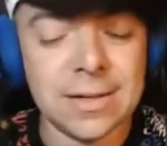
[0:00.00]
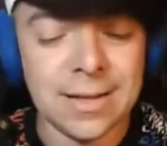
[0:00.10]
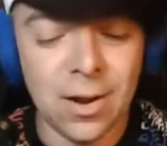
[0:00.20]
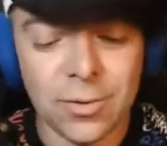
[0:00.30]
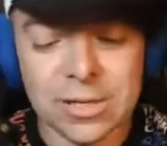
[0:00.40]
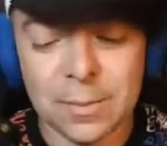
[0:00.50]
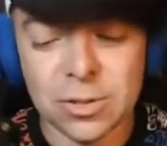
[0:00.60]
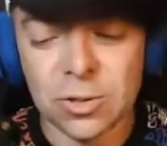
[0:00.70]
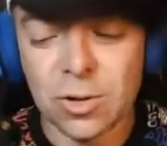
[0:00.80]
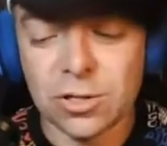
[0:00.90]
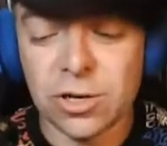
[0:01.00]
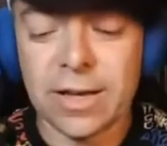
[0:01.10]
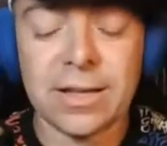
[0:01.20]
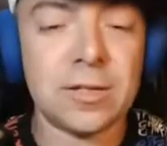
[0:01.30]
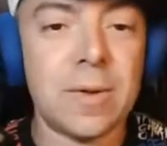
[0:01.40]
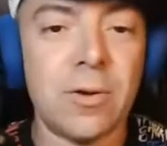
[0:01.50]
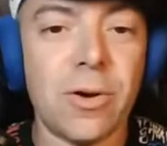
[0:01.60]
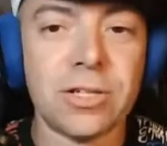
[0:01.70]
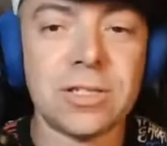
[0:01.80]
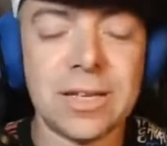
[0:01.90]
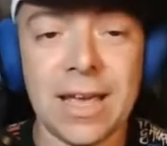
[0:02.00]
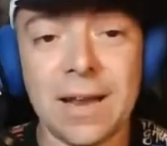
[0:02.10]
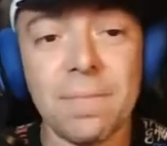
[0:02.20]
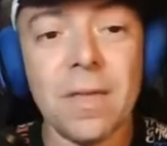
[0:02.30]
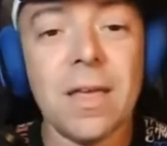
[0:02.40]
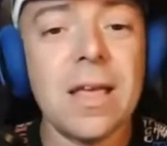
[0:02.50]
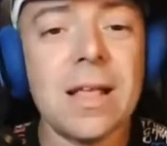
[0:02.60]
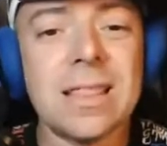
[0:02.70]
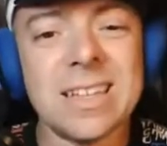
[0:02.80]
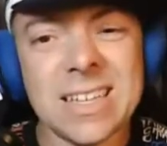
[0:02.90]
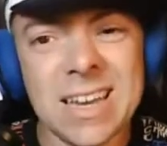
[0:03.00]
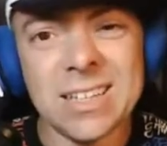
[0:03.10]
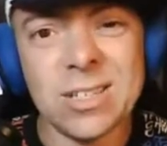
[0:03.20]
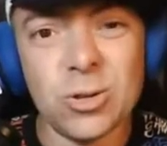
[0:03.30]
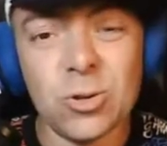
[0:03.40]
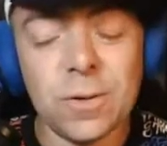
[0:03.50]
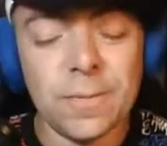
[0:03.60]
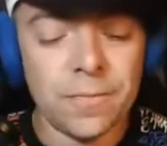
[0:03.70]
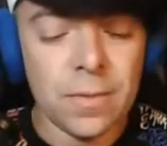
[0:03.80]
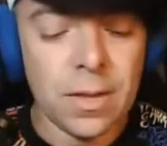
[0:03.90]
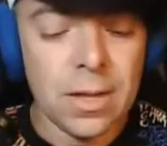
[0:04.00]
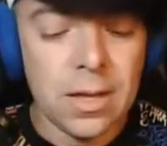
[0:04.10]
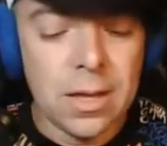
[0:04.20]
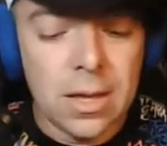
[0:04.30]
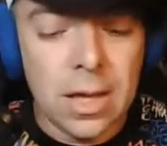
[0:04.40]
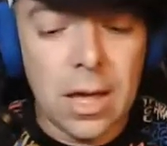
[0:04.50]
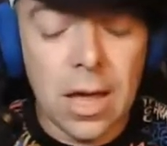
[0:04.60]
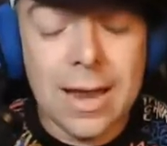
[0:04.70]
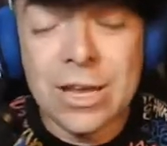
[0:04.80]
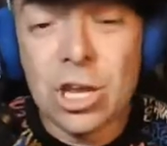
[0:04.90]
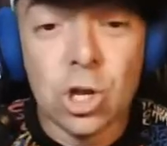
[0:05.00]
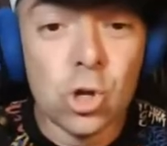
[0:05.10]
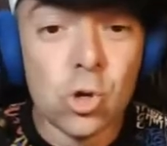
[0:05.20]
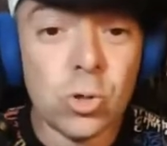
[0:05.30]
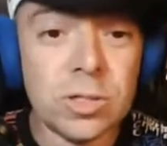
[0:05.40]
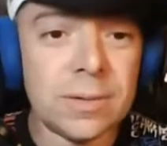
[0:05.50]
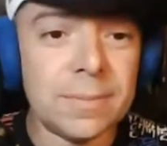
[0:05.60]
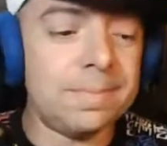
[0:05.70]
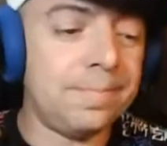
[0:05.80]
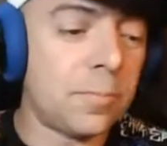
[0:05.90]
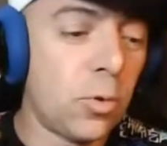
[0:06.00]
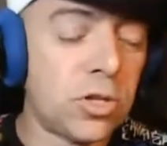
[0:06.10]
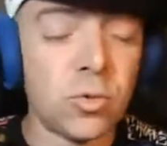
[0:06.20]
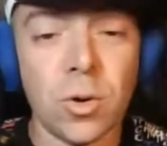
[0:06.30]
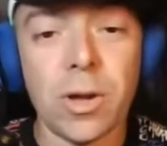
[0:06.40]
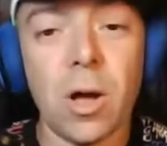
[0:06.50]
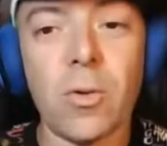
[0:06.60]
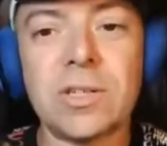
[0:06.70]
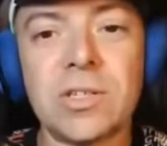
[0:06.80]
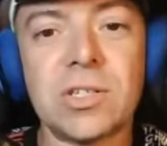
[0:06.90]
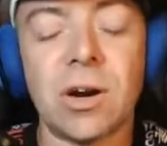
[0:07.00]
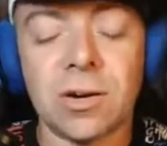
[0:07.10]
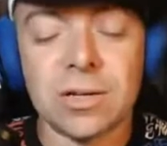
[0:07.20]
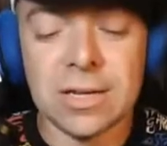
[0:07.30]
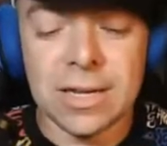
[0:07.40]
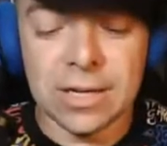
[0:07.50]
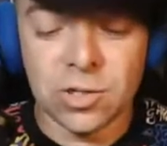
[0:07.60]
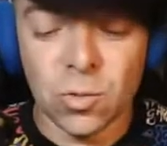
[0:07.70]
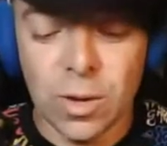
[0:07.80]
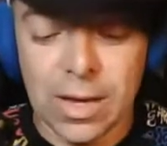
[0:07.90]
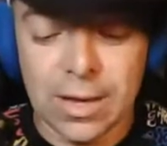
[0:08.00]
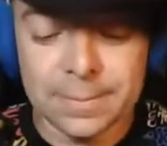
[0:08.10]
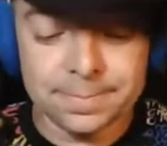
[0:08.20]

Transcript: That always helps too. I'll try to get to as many questions as I can. Let's get into news, which is where we always start each week.